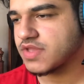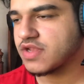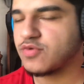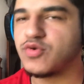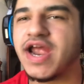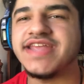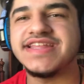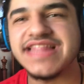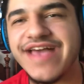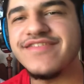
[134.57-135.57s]
We're at
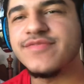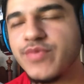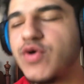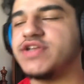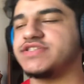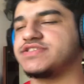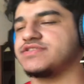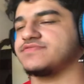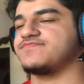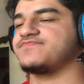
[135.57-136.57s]
11
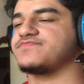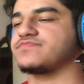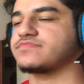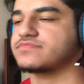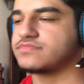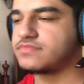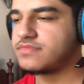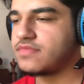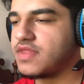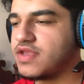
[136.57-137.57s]
points.
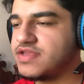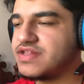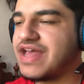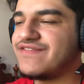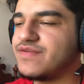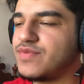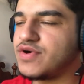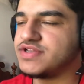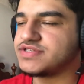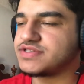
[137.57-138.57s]
11
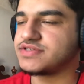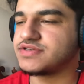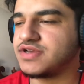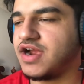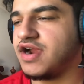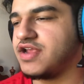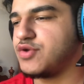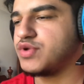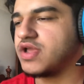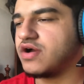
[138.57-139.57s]
points. All right, here
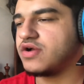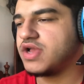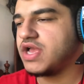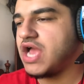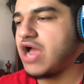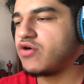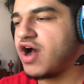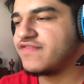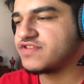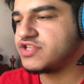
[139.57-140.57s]
we go. How
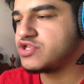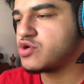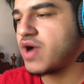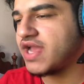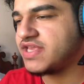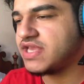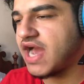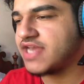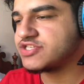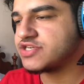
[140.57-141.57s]
often do I eat
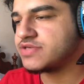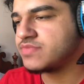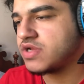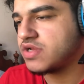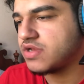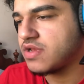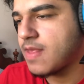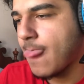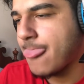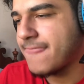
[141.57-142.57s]
ice cream?
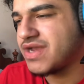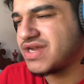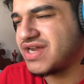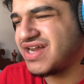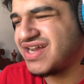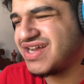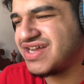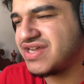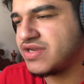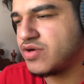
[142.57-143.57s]

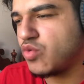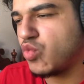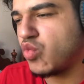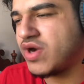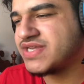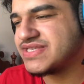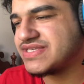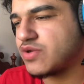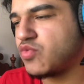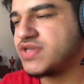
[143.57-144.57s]
Uh,
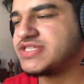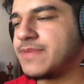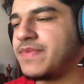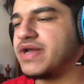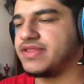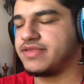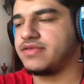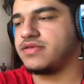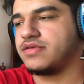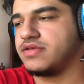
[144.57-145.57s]
once once a month.
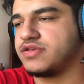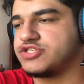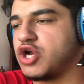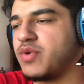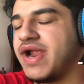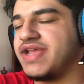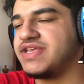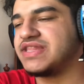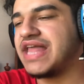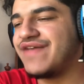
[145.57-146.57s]
So we're at
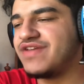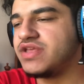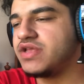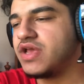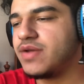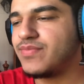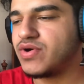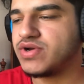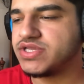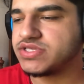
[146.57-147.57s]
11
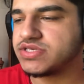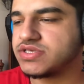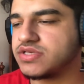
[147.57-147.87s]
points.